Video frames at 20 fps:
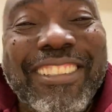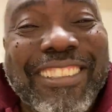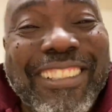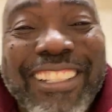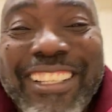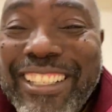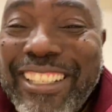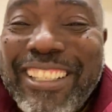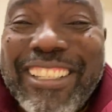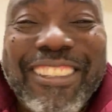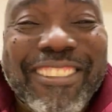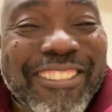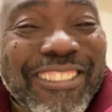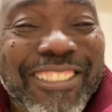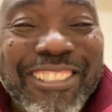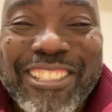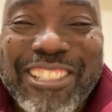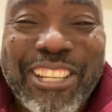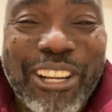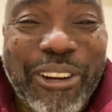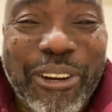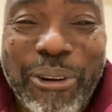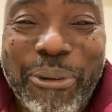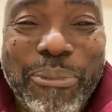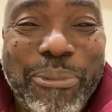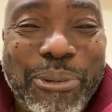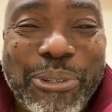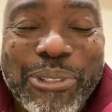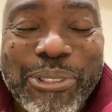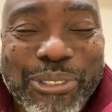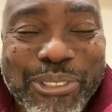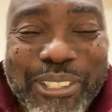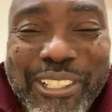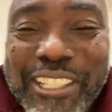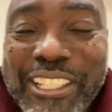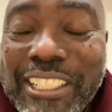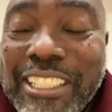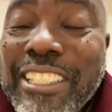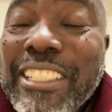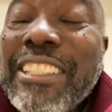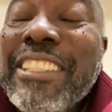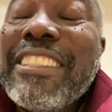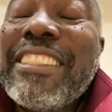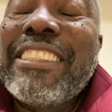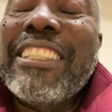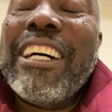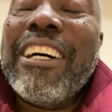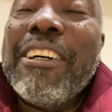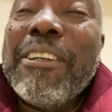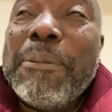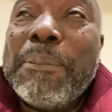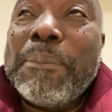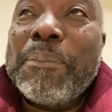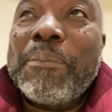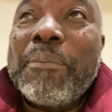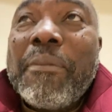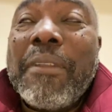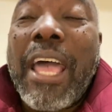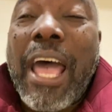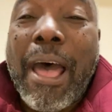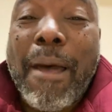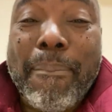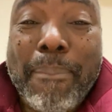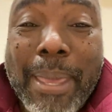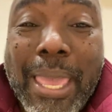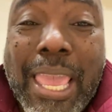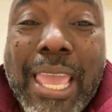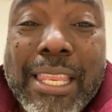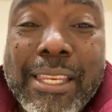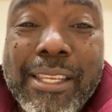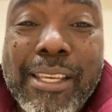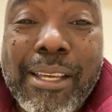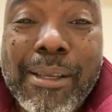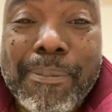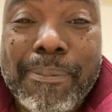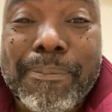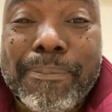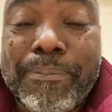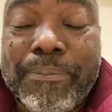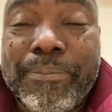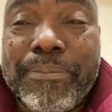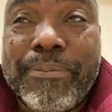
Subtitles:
It was terrible. So I manned up,